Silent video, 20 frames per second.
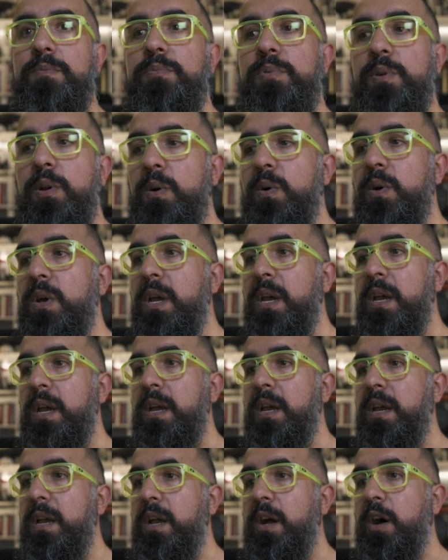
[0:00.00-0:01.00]
Pro
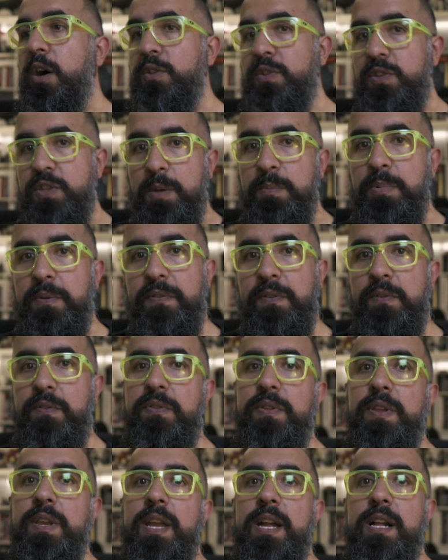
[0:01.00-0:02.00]
on top of
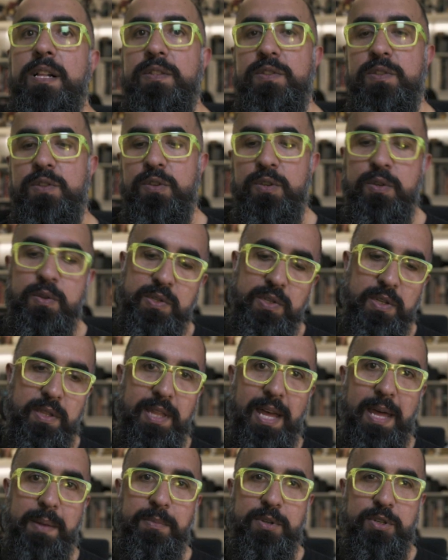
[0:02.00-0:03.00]
everything else to use on
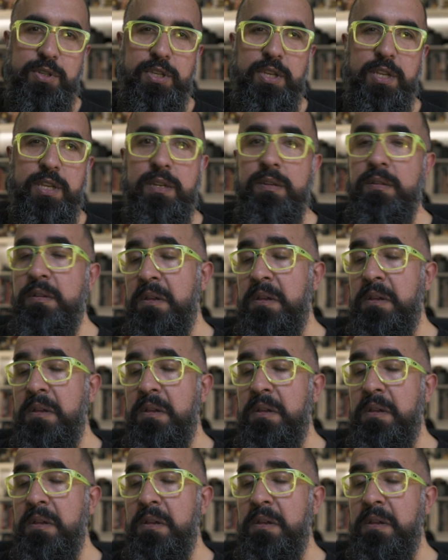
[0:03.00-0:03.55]
that machine,